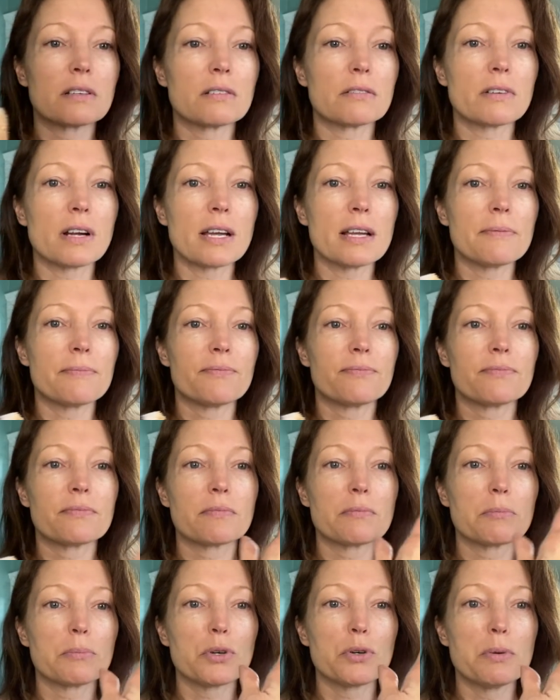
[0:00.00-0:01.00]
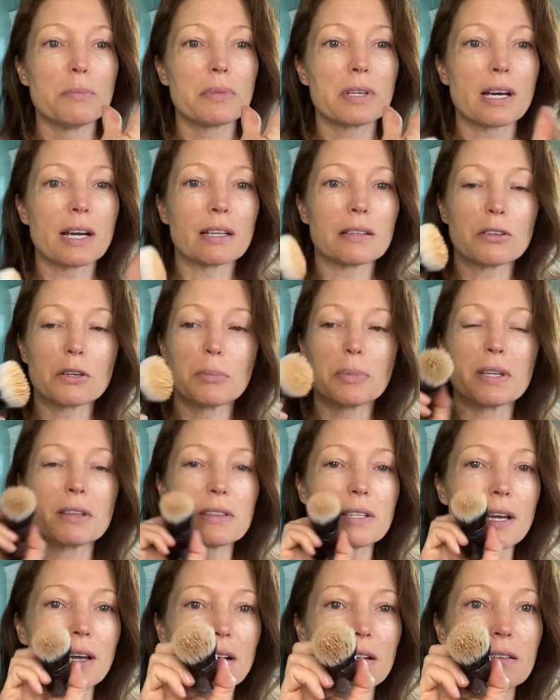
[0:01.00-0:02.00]
Right? Boom, got a little bit
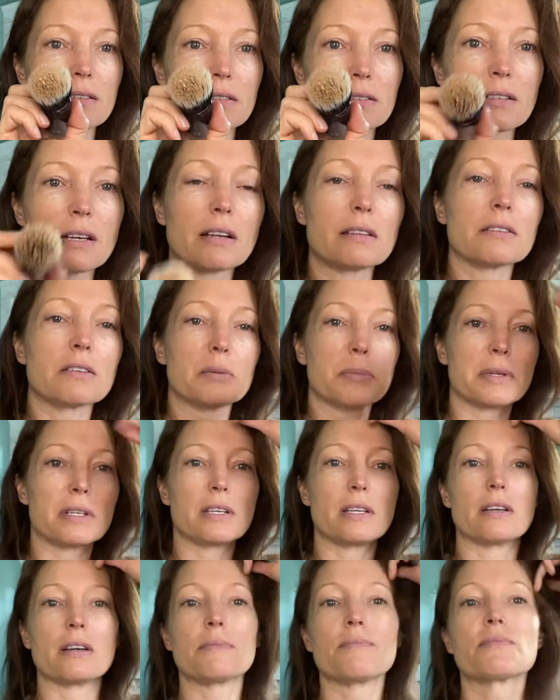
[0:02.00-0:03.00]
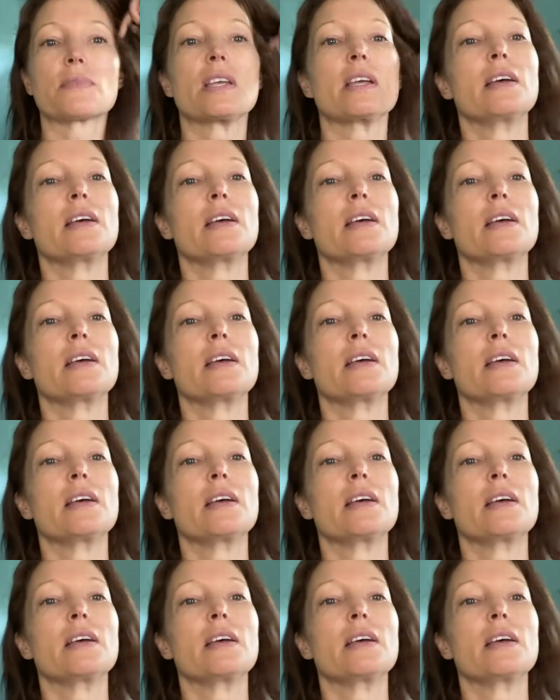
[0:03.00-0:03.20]
there, got a little bit here.